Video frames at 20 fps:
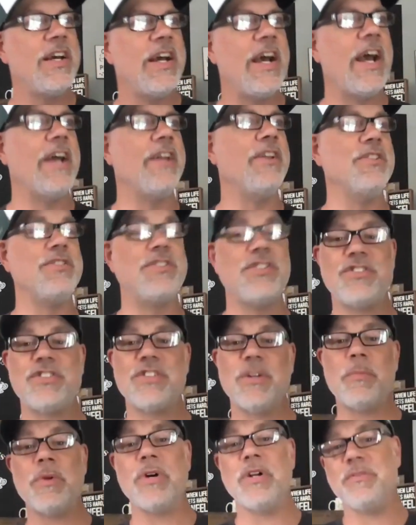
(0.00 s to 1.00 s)
and you see
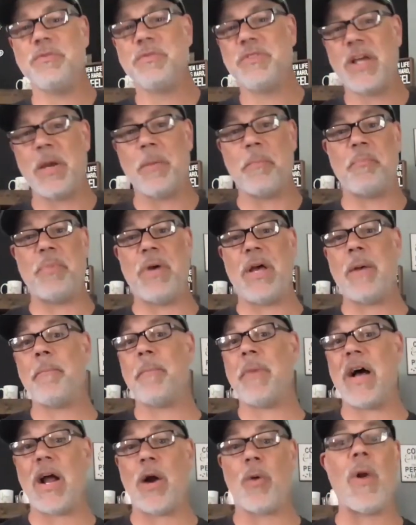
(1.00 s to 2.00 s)
someone get bit
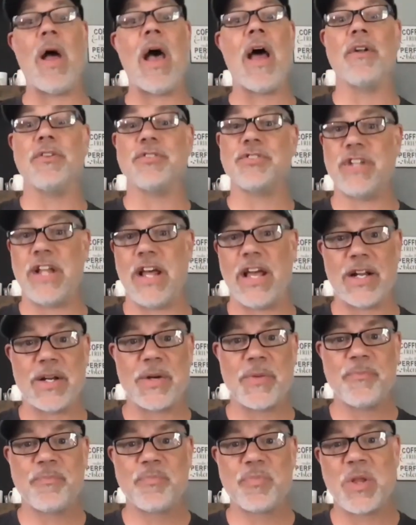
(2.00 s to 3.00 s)
by a rattlesnake.
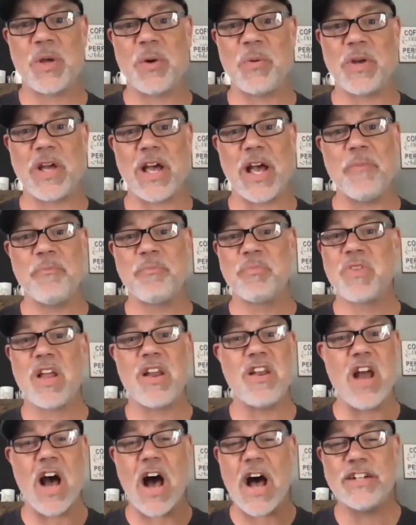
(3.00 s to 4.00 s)
Okay.
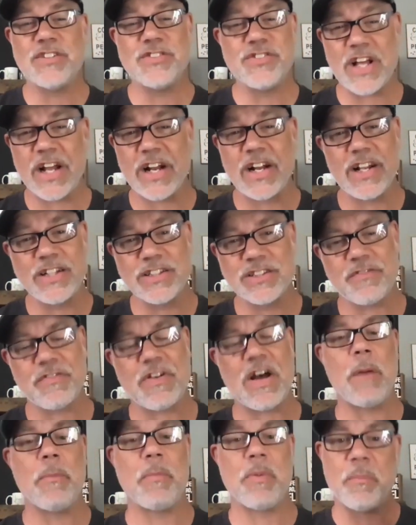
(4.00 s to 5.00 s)
Not as deadly as a
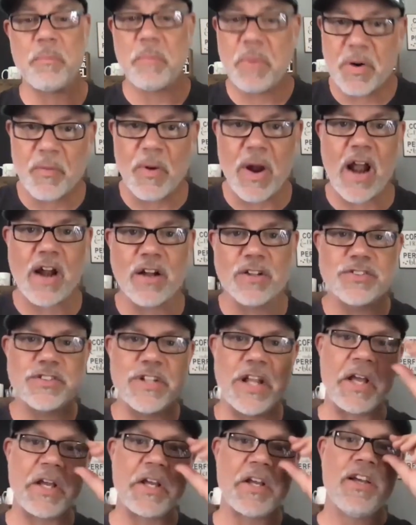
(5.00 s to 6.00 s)
viper, but a
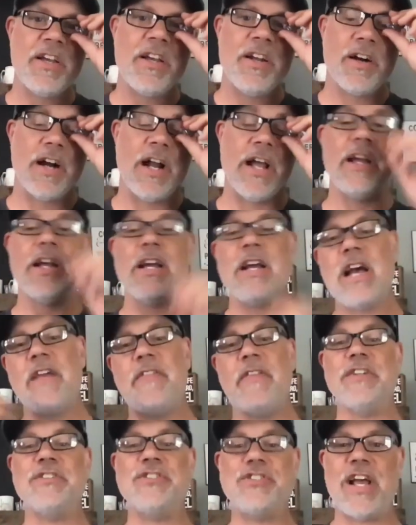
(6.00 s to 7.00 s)
rattlesnake, right?
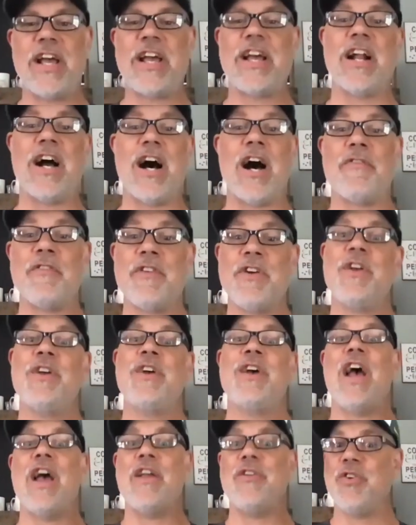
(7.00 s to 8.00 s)
And they shake it off
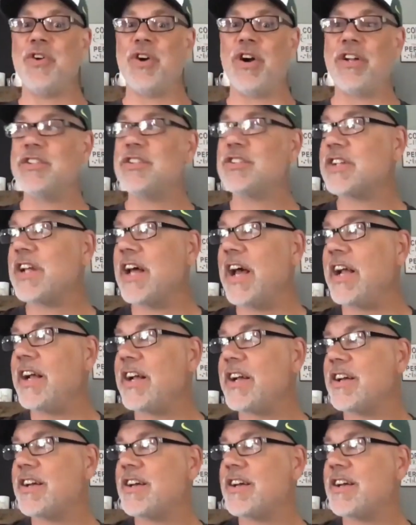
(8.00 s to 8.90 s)
and you're all just like,